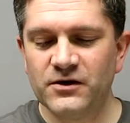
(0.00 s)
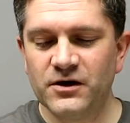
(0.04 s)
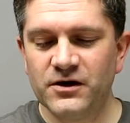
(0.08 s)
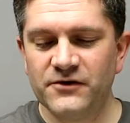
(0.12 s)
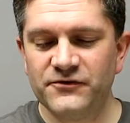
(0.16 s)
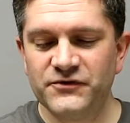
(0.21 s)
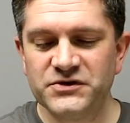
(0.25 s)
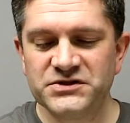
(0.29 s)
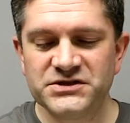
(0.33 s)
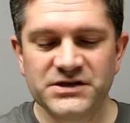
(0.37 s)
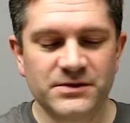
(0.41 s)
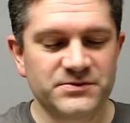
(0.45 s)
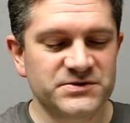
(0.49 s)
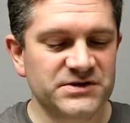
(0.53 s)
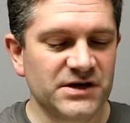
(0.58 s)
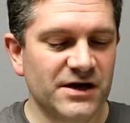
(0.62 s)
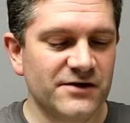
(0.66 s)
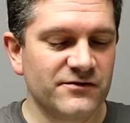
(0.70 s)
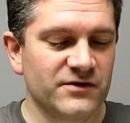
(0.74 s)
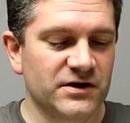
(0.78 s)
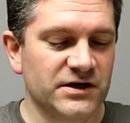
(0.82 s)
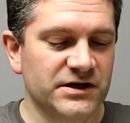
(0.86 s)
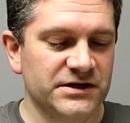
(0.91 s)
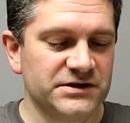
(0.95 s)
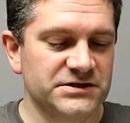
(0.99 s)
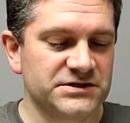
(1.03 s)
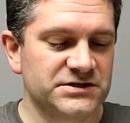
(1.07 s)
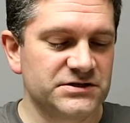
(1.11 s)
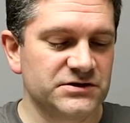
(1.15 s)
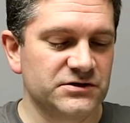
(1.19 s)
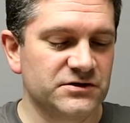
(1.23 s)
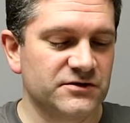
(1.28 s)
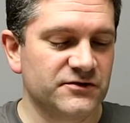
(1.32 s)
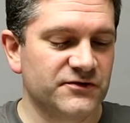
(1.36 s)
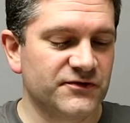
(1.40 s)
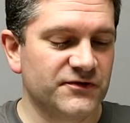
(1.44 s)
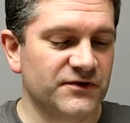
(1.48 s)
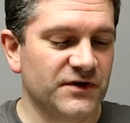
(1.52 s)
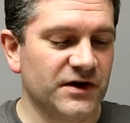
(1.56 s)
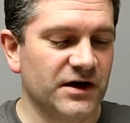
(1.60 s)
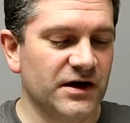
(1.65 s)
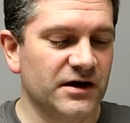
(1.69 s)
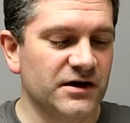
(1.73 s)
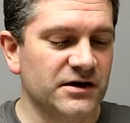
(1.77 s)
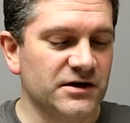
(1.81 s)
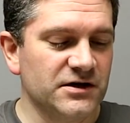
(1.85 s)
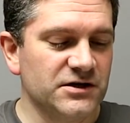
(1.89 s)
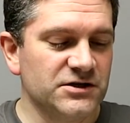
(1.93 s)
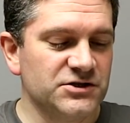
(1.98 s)
few tips I've learned sort
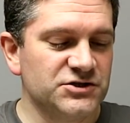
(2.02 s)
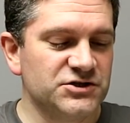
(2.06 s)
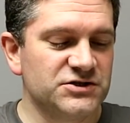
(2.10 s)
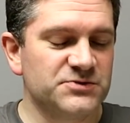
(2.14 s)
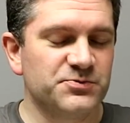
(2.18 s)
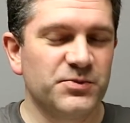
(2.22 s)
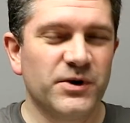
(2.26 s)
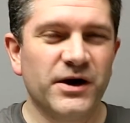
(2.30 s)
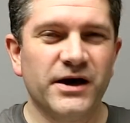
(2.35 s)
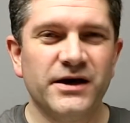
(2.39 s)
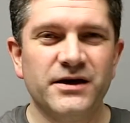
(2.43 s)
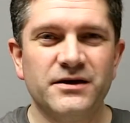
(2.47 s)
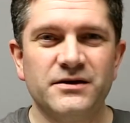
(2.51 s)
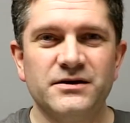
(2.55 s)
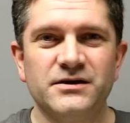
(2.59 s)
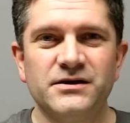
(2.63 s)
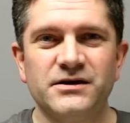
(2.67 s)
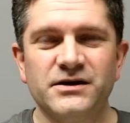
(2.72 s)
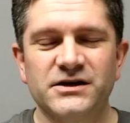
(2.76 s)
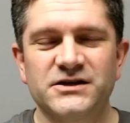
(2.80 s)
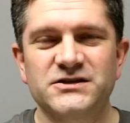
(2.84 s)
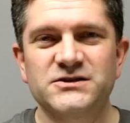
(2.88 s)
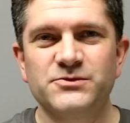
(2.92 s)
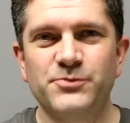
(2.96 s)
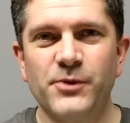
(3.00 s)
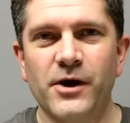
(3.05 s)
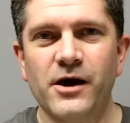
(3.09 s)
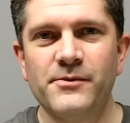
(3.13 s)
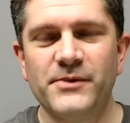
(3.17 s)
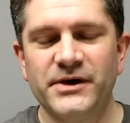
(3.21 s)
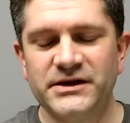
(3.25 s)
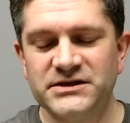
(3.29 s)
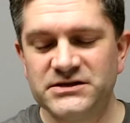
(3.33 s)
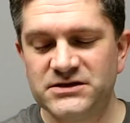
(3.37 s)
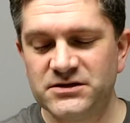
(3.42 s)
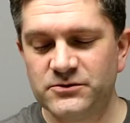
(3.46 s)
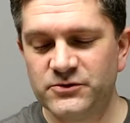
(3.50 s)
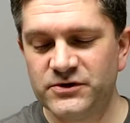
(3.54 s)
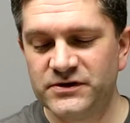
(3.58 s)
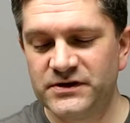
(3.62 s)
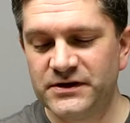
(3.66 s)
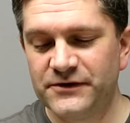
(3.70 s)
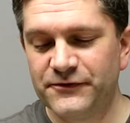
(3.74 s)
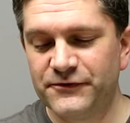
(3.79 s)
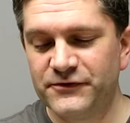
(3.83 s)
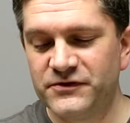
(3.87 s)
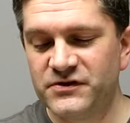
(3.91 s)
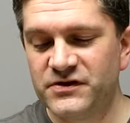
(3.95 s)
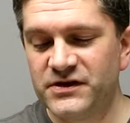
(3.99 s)
of just by experimenting with
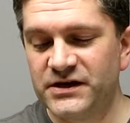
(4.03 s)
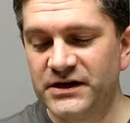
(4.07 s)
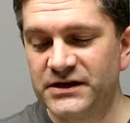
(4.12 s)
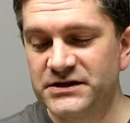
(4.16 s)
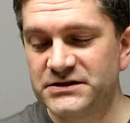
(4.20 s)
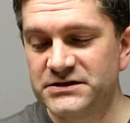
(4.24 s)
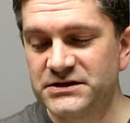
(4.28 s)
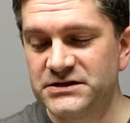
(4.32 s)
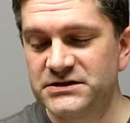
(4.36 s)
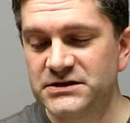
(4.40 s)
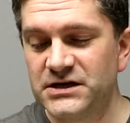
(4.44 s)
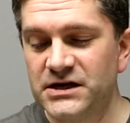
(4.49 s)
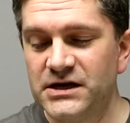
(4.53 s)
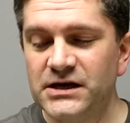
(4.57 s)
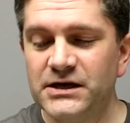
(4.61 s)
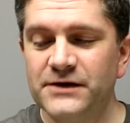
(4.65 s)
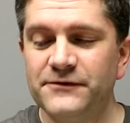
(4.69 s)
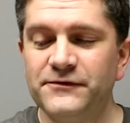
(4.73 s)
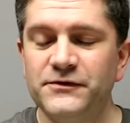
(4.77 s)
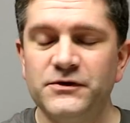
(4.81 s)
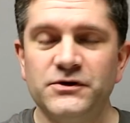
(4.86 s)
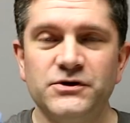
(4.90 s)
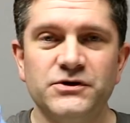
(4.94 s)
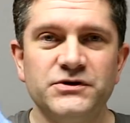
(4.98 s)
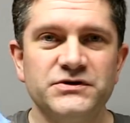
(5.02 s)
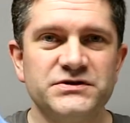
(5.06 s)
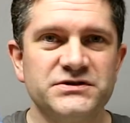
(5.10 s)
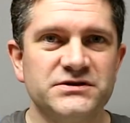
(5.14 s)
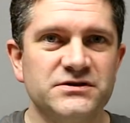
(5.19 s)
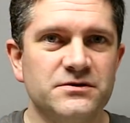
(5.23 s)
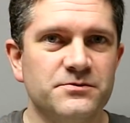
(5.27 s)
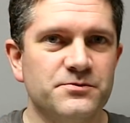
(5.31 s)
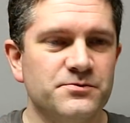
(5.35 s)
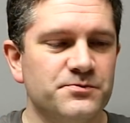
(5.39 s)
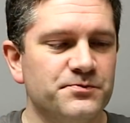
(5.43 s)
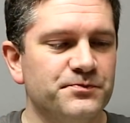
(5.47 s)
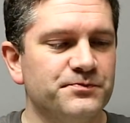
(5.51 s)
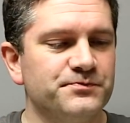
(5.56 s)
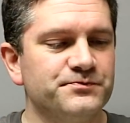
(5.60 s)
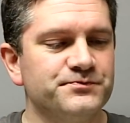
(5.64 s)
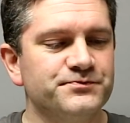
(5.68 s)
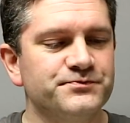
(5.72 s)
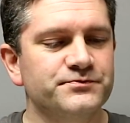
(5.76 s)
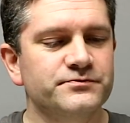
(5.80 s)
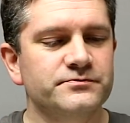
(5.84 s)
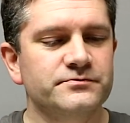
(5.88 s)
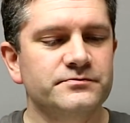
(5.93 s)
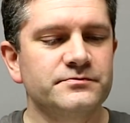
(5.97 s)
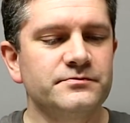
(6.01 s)
different things is, if you use some
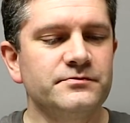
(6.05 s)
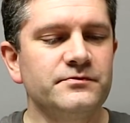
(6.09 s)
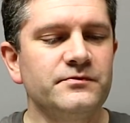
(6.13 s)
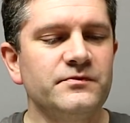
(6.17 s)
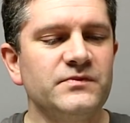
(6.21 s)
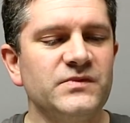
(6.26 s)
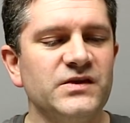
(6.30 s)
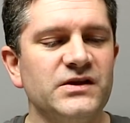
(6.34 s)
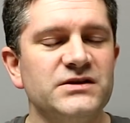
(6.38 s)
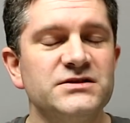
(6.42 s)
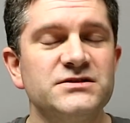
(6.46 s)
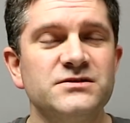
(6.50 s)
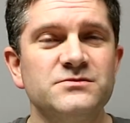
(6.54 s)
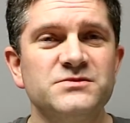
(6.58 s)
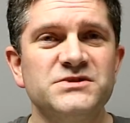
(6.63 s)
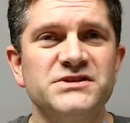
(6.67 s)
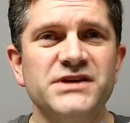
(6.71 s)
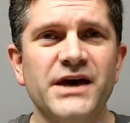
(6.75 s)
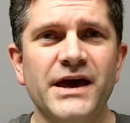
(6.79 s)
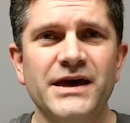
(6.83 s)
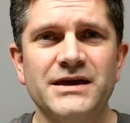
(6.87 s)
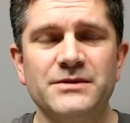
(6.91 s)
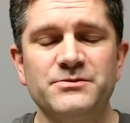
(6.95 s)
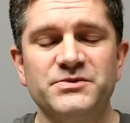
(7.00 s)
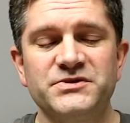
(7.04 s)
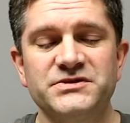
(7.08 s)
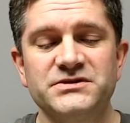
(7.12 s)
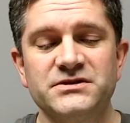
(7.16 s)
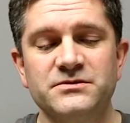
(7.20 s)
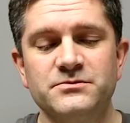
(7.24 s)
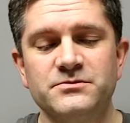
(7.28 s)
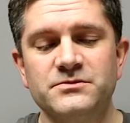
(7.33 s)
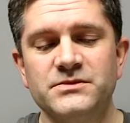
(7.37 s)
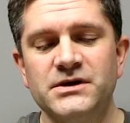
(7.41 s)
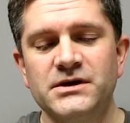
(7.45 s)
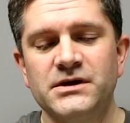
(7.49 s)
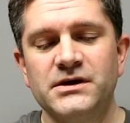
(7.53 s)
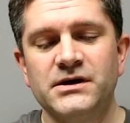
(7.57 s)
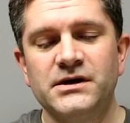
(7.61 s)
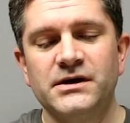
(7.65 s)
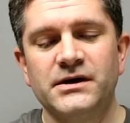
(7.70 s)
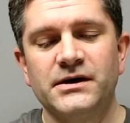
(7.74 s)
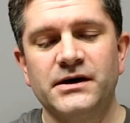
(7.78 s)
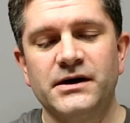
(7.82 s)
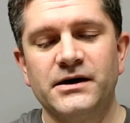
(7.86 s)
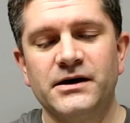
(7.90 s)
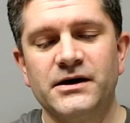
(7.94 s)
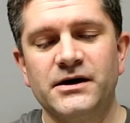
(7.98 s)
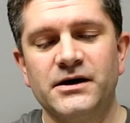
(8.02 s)
tape, some
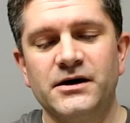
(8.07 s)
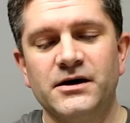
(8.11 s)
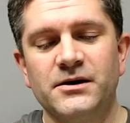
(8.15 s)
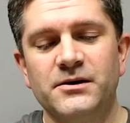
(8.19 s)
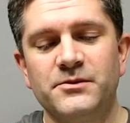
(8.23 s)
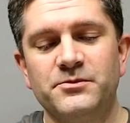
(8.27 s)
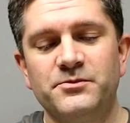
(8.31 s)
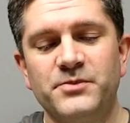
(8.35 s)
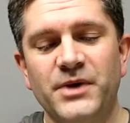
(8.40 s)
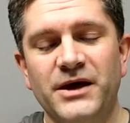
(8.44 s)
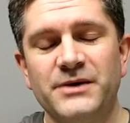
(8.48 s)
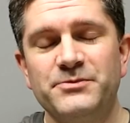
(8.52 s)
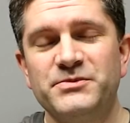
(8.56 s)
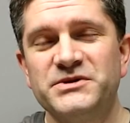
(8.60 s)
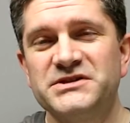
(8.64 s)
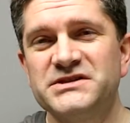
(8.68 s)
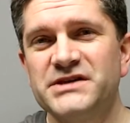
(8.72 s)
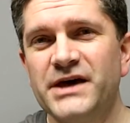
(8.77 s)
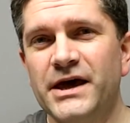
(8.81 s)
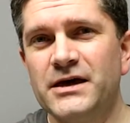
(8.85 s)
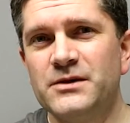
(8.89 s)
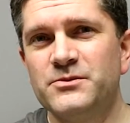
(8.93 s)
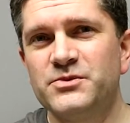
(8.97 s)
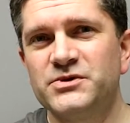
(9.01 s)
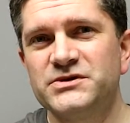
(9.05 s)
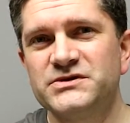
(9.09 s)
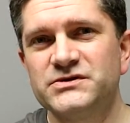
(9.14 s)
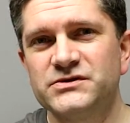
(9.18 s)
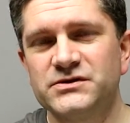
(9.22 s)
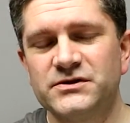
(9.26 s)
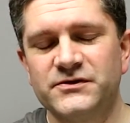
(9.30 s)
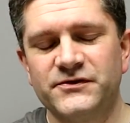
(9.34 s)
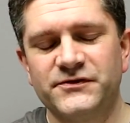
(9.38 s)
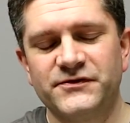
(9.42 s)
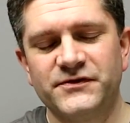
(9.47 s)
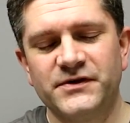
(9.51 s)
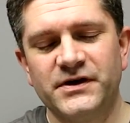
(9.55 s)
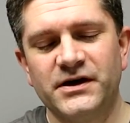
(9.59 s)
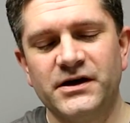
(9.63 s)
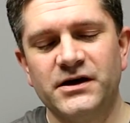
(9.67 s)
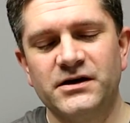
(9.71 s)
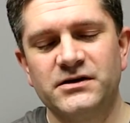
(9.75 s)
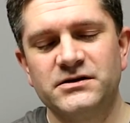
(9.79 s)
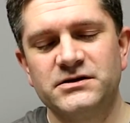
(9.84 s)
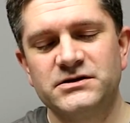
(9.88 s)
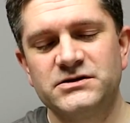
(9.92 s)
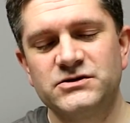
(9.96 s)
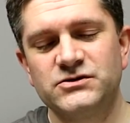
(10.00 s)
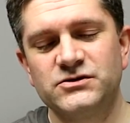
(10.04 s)
paper tape, sort of
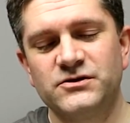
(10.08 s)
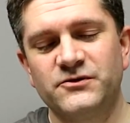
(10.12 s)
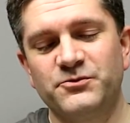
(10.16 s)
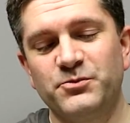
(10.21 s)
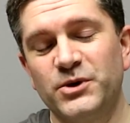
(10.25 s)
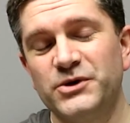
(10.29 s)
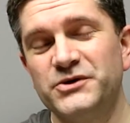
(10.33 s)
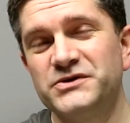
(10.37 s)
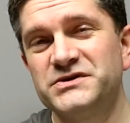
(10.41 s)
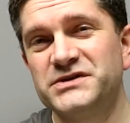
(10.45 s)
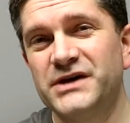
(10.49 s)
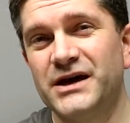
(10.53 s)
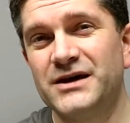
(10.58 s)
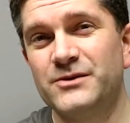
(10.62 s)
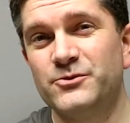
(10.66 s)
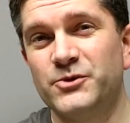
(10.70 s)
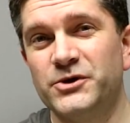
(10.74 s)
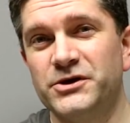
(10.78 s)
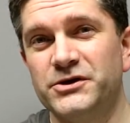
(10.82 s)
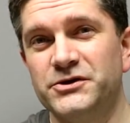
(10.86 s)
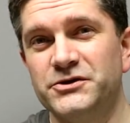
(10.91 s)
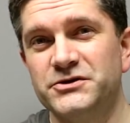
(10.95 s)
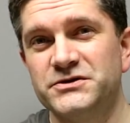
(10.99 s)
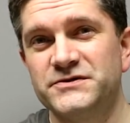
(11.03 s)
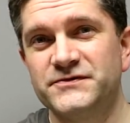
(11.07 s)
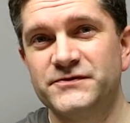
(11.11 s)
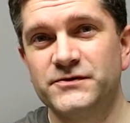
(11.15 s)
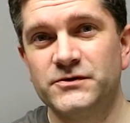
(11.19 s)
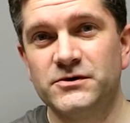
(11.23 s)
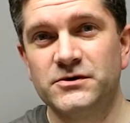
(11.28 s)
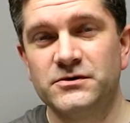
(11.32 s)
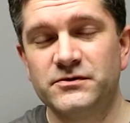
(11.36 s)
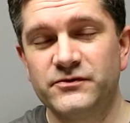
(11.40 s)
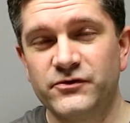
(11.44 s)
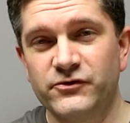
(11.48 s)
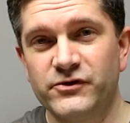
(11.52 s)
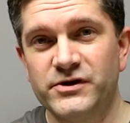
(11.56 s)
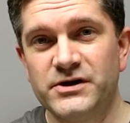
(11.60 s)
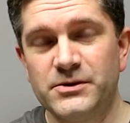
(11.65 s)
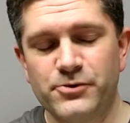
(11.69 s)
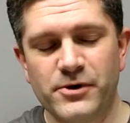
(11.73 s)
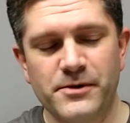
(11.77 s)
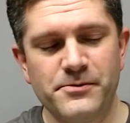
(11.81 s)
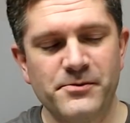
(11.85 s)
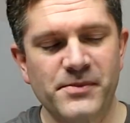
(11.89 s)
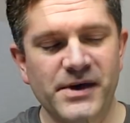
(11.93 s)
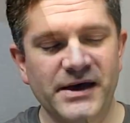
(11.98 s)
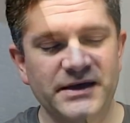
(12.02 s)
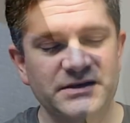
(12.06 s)
the sort of blue tape we use for 3D
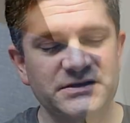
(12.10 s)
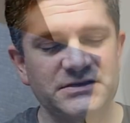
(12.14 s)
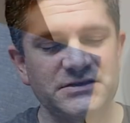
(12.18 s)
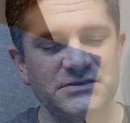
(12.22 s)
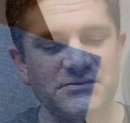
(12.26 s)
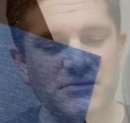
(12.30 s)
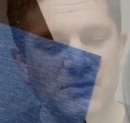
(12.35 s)
print beds,